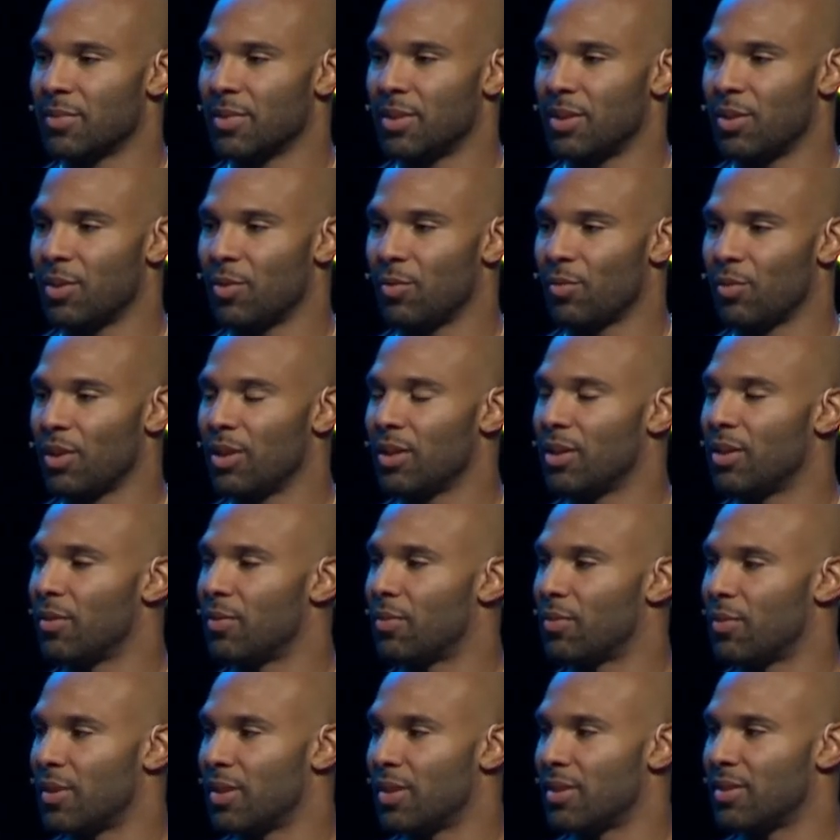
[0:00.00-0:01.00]
really good
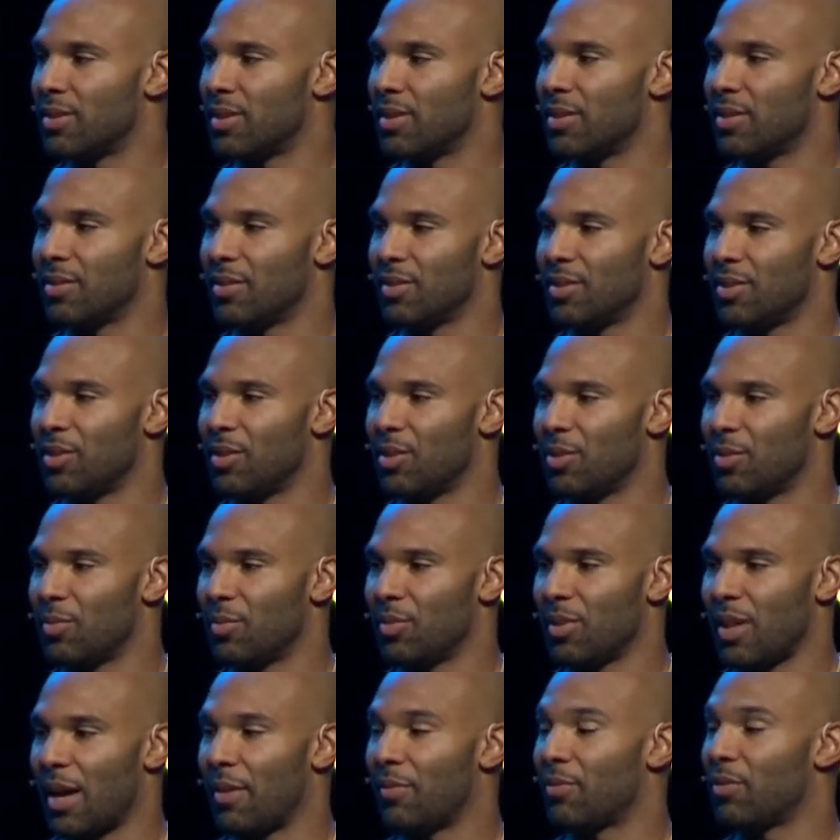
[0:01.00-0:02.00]
friends and,
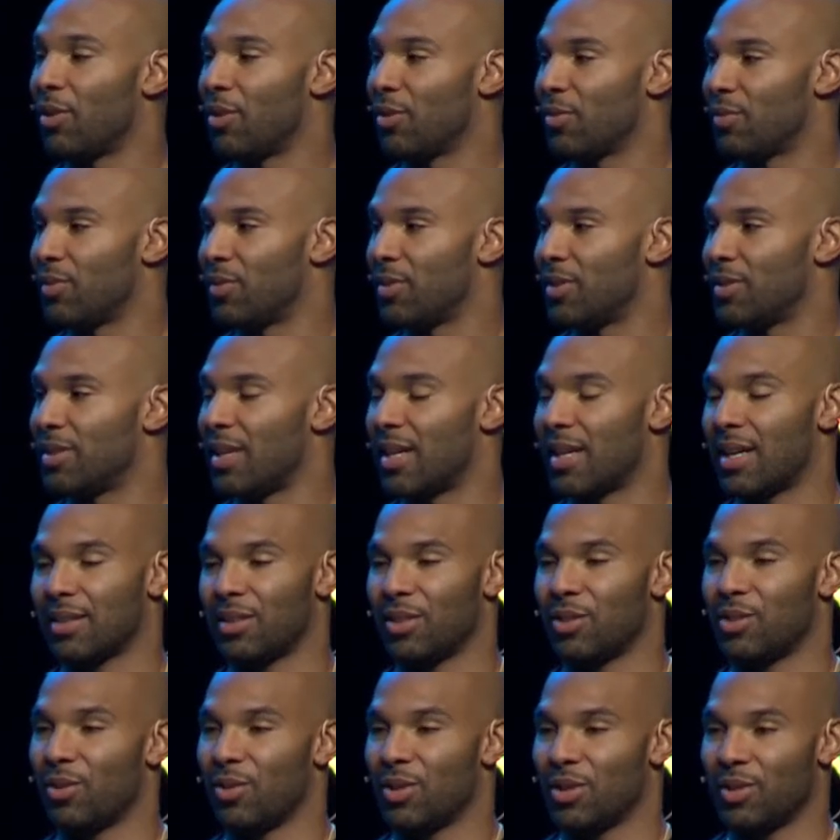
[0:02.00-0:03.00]
lifelong friends. I got
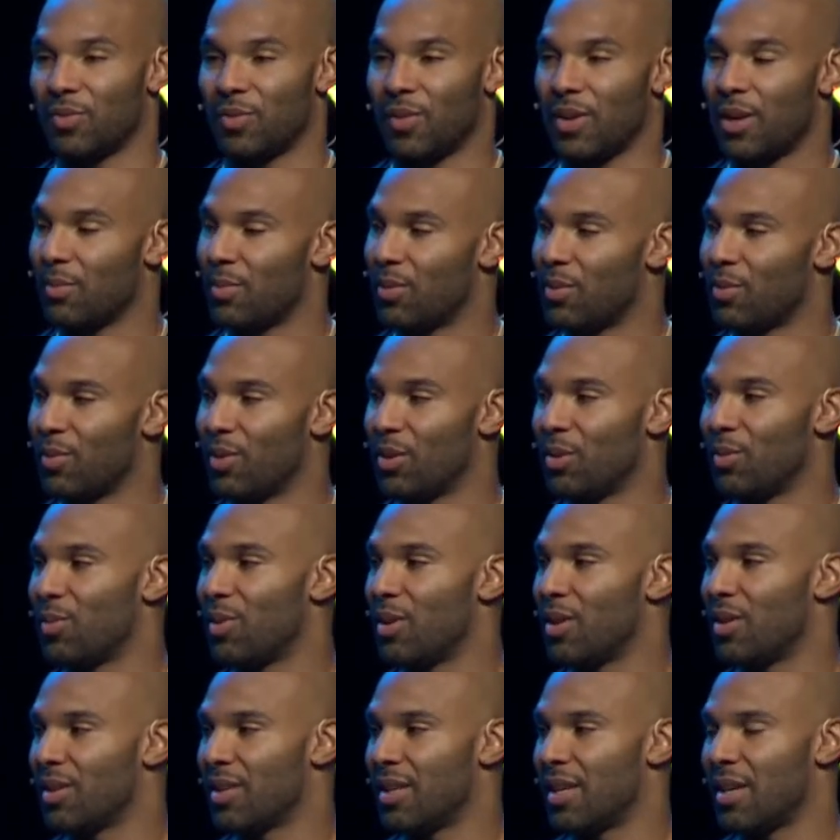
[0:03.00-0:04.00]
to know his family really
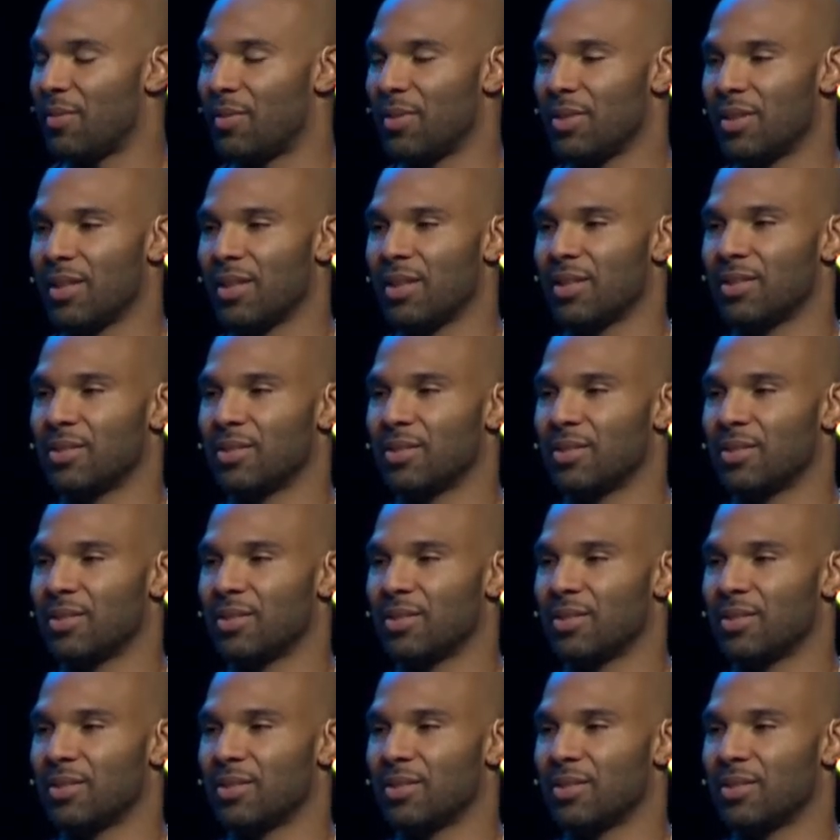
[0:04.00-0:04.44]
well and everything.